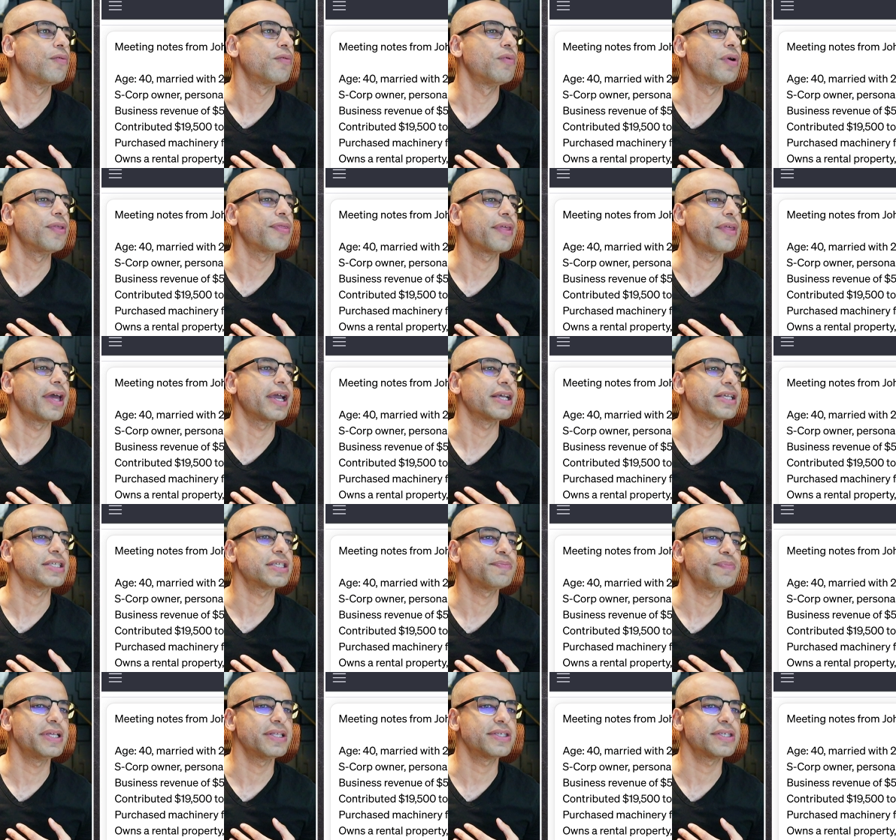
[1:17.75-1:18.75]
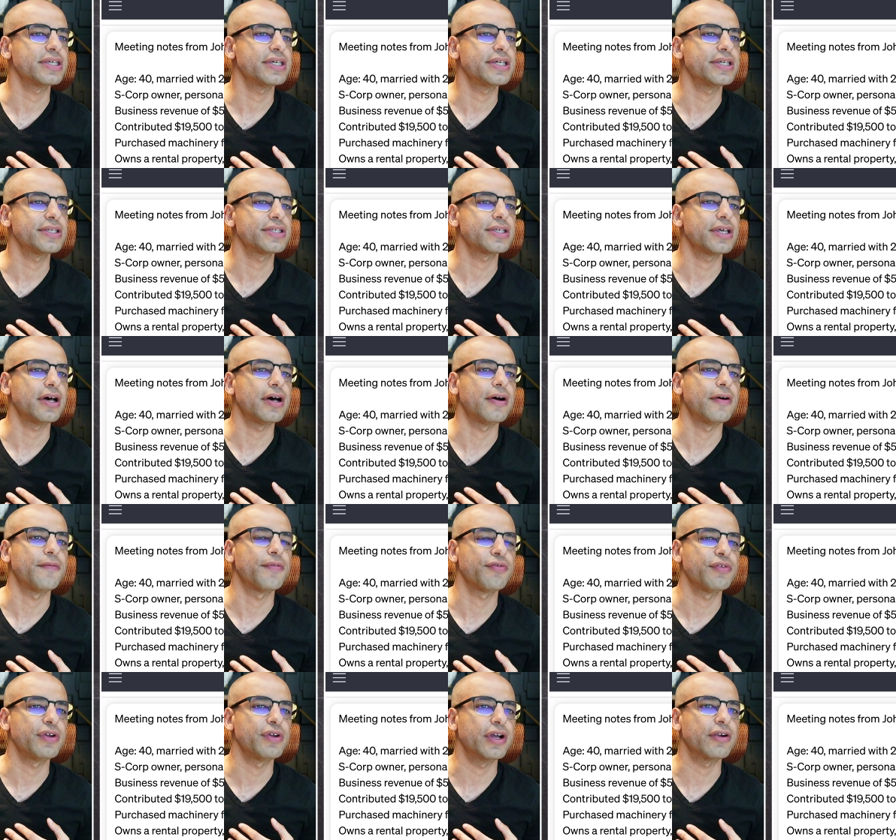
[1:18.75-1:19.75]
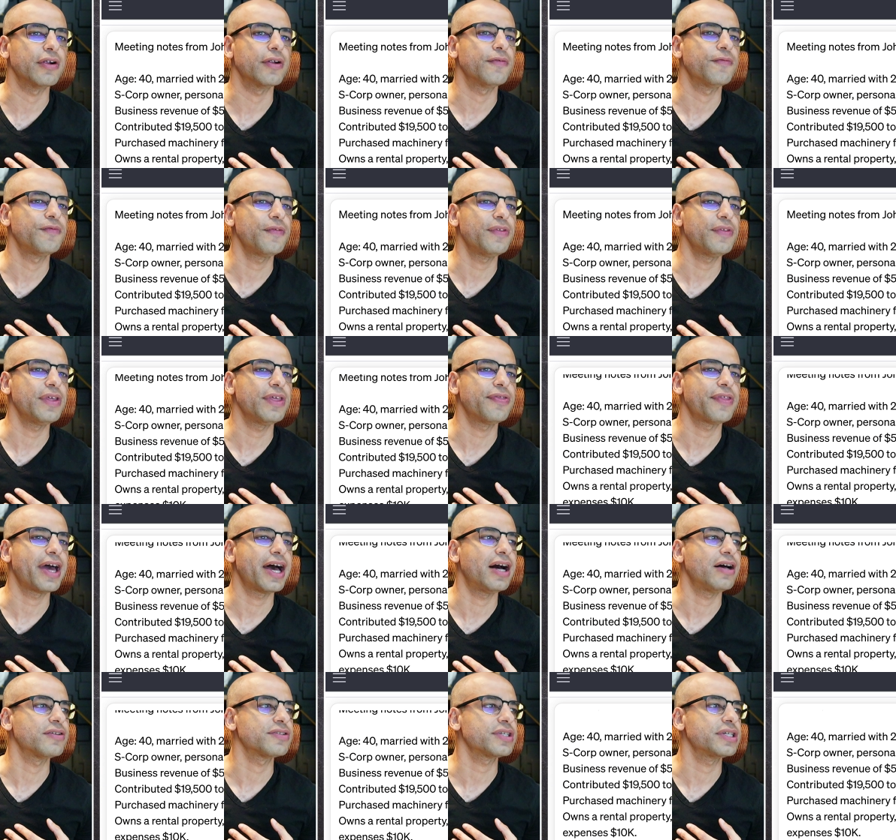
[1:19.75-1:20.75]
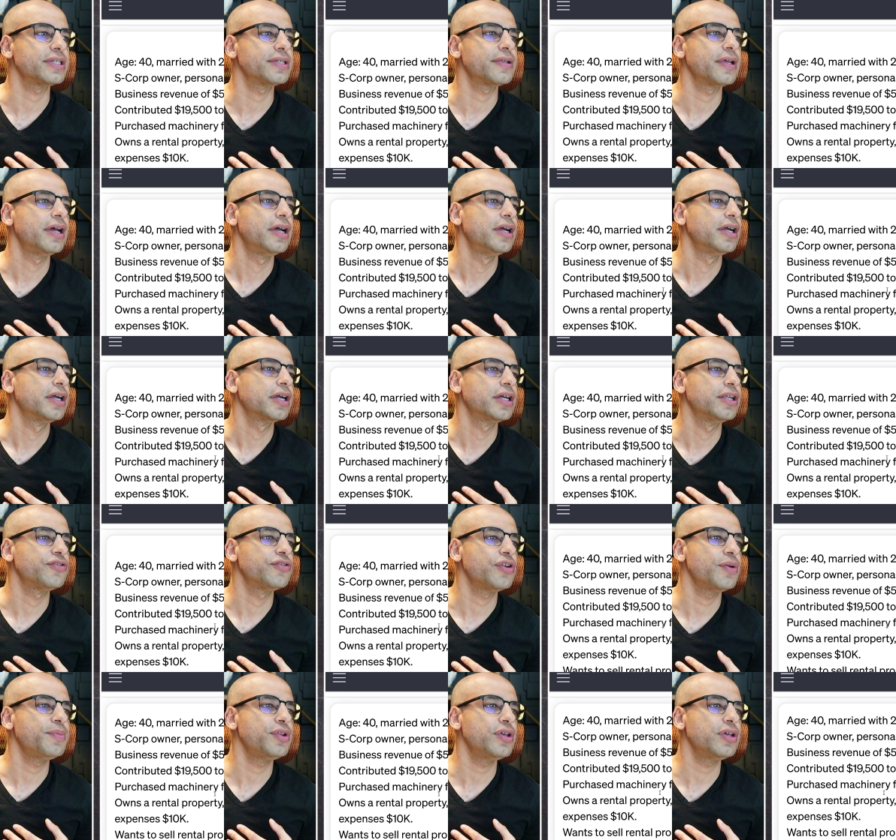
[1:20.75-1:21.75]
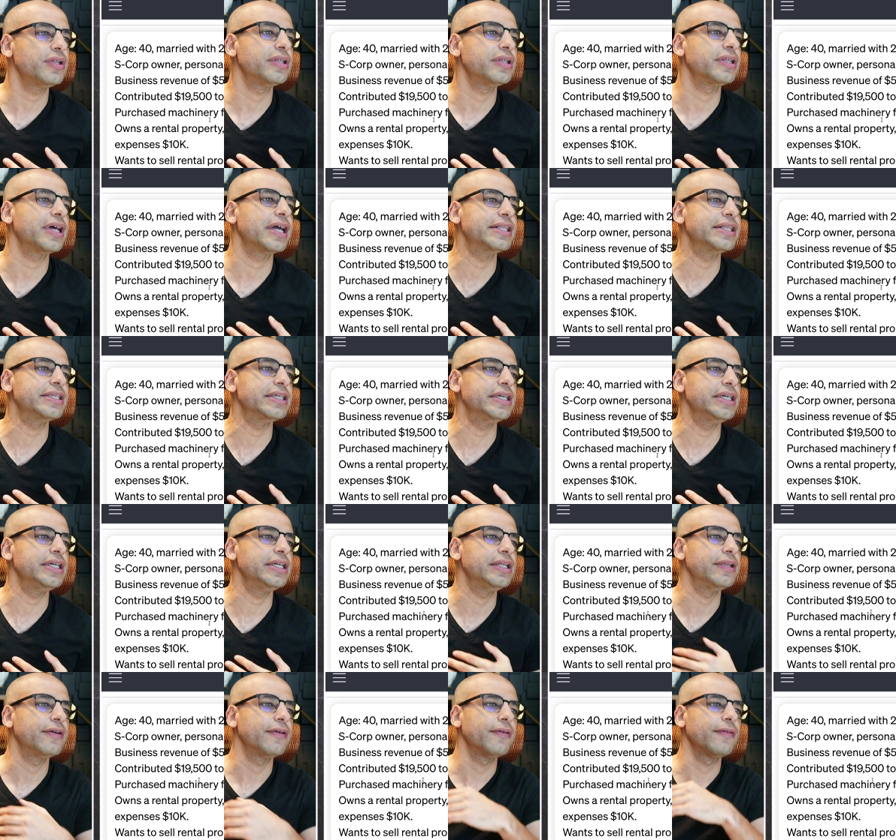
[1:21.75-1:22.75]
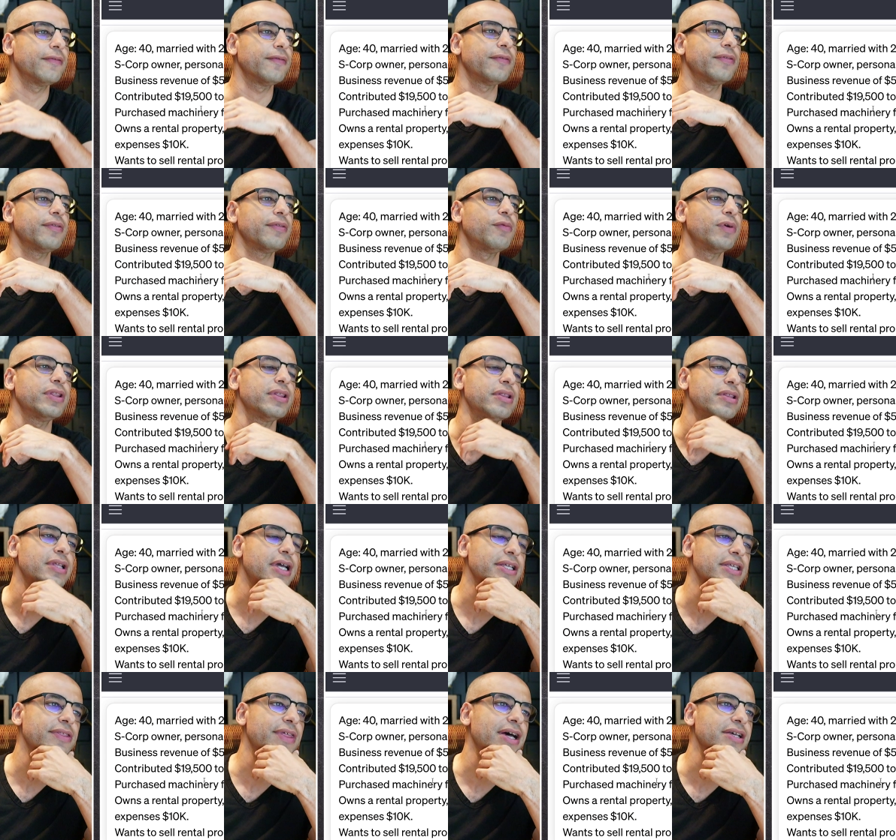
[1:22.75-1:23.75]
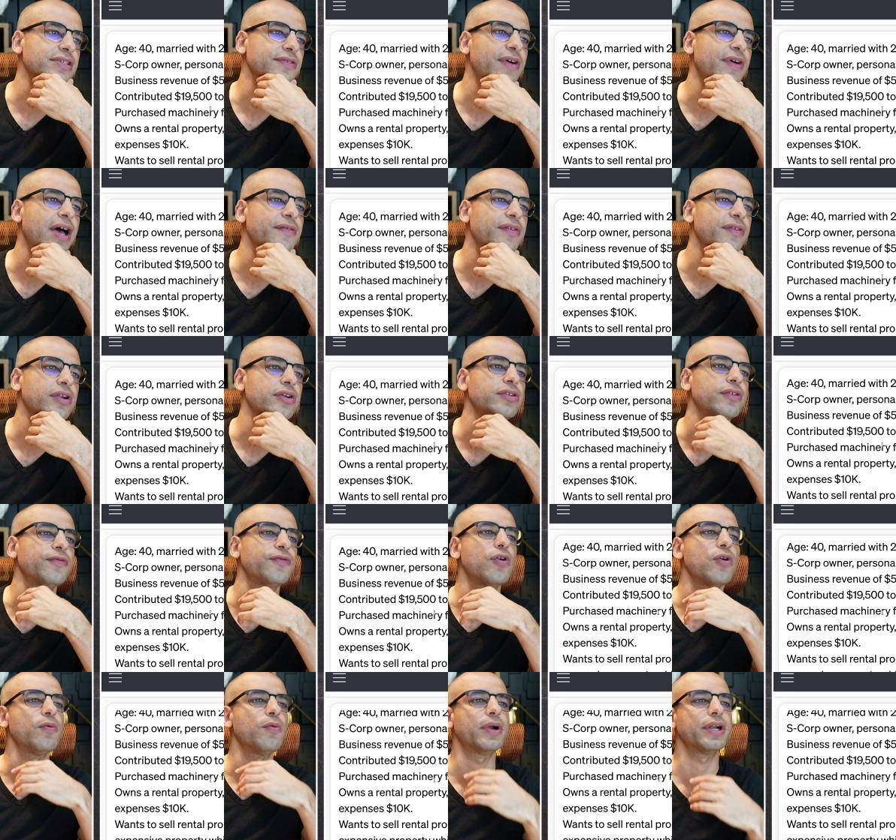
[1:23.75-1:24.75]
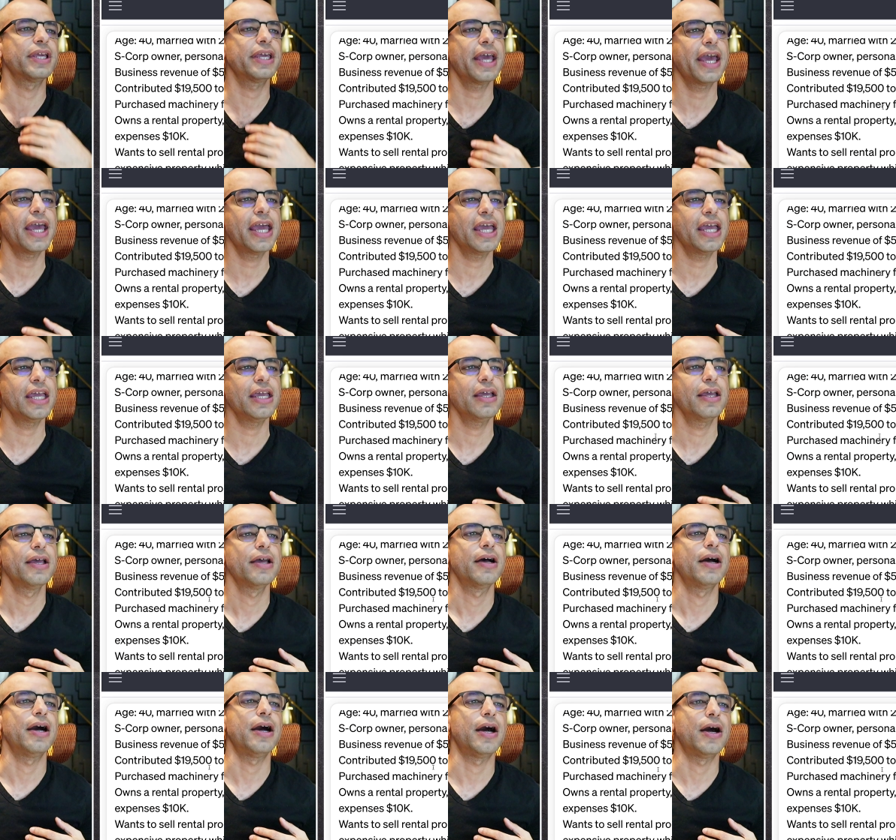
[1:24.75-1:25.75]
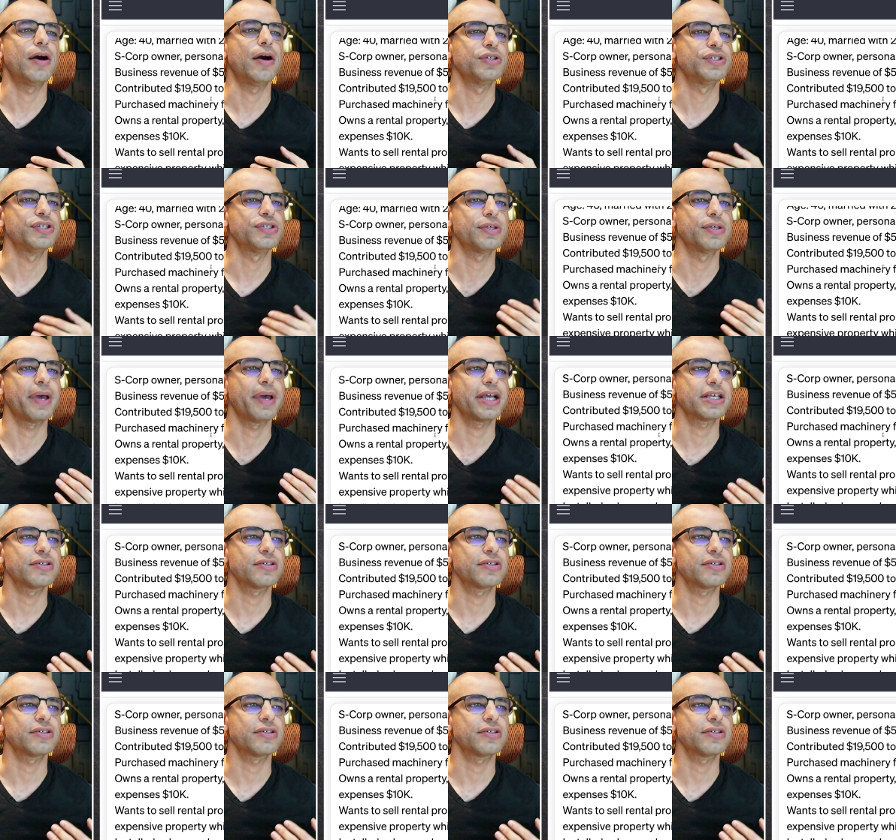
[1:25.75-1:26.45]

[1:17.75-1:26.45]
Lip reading: with expenses of $350,000, contributed $19,500 to 401k, which is the